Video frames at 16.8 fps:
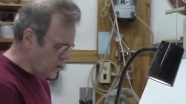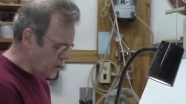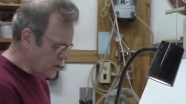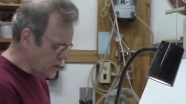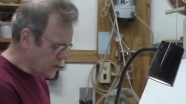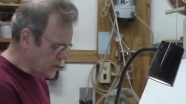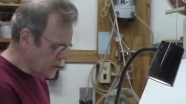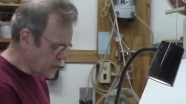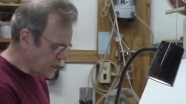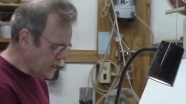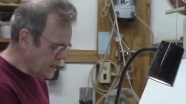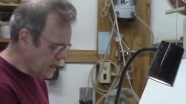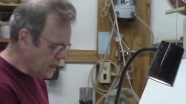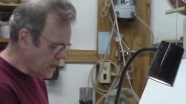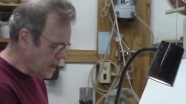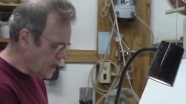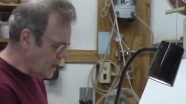This is a slick
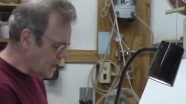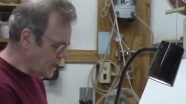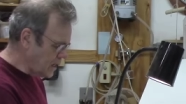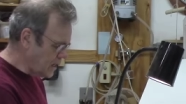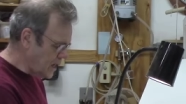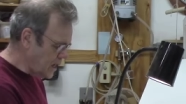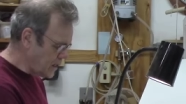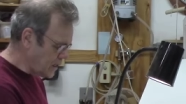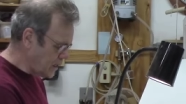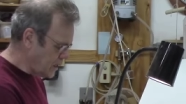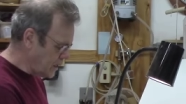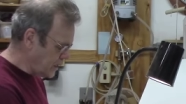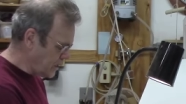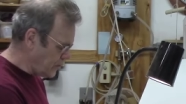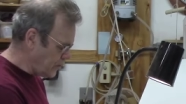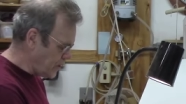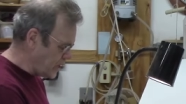and lock, a lock
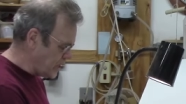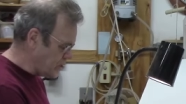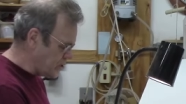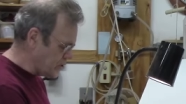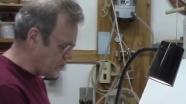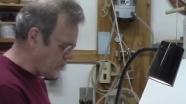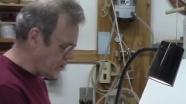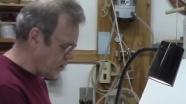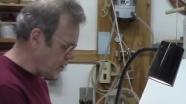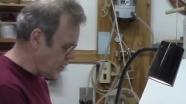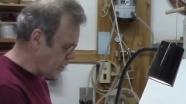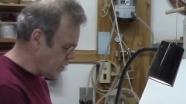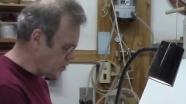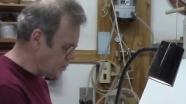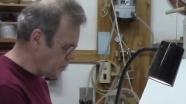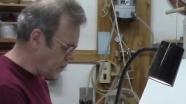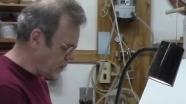nut wrench. It's very
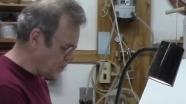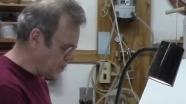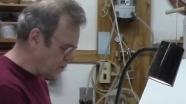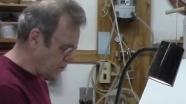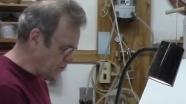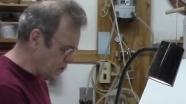inexpensive.